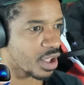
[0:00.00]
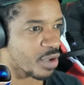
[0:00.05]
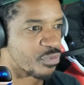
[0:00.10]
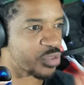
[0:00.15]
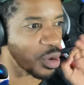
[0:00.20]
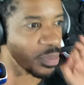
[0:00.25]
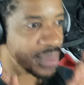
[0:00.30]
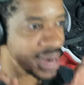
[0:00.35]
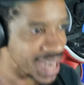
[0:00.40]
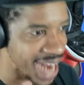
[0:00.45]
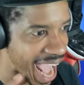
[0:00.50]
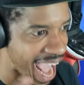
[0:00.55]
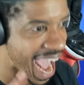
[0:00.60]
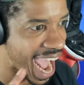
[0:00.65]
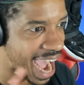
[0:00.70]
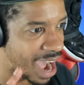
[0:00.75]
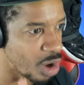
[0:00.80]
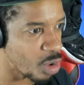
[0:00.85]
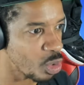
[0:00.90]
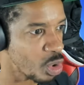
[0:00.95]
From
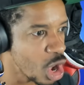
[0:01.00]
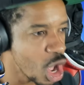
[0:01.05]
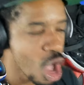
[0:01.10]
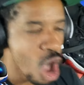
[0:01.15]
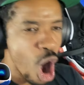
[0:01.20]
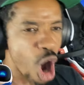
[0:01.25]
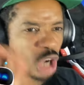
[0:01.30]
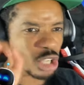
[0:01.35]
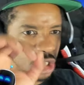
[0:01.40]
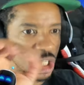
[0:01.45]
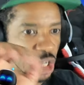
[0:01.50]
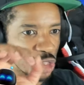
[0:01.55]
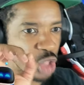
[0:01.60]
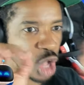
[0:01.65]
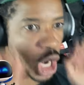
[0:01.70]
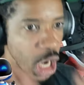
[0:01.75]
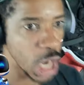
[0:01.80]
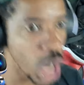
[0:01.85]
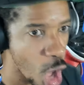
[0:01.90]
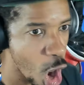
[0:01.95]
now until
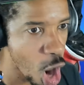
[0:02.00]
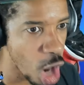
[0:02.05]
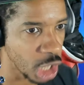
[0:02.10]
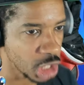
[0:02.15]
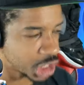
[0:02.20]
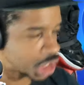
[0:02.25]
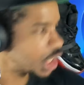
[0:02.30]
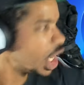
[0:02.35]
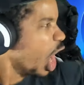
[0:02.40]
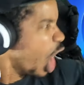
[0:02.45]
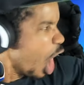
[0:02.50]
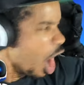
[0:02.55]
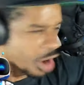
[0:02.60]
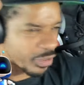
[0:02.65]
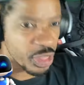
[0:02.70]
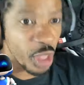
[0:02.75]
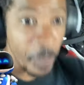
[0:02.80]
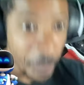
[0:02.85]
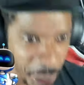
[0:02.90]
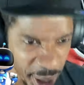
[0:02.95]
the launch
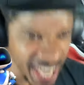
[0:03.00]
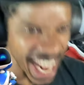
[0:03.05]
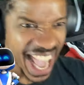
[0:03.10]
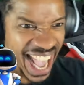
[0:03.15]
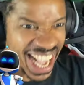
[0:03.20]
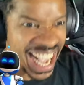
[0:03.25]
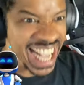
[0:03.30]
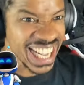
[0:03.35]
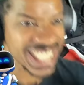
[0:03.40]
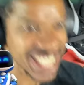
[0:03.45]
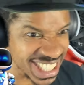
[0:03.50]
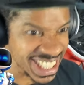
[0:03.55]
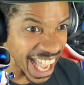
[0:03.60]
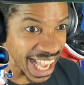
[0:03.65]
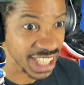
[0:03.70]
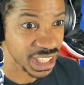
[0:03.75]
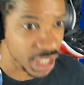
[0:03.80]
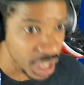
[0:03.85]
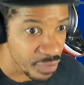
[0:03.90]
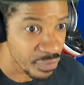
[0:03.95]
of the
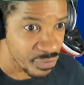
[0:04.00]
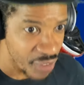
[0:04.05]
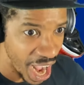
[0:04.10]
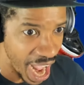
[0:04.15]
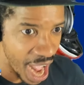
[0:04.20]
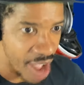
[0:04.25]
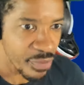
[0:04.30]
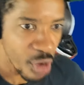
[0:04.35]
PlayStation 5.